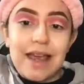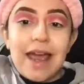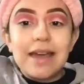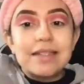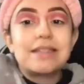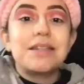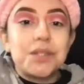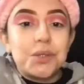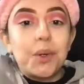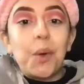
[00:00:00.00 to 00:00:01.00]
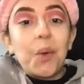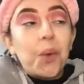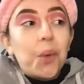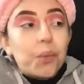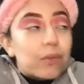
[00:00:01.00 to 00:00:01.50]
I had to sit through a
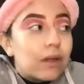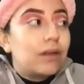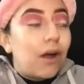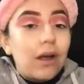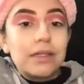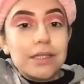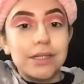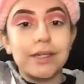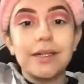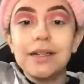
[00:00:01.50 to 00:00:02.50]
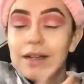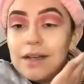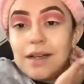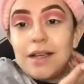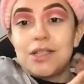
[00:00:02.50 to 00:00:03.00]
whole concert
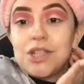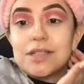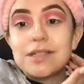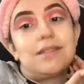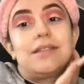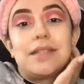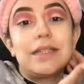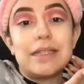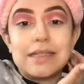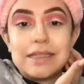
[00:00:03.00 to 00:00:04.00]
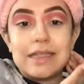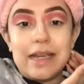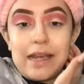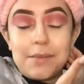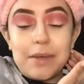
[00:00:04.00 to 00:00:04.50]
just to listen to
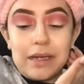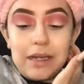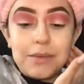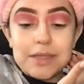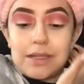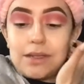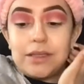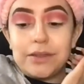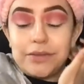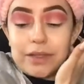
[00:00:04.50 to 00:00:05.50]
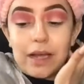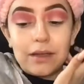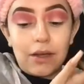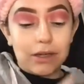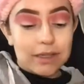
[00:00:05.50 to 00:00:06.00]
him, and he wasn't on there for that long.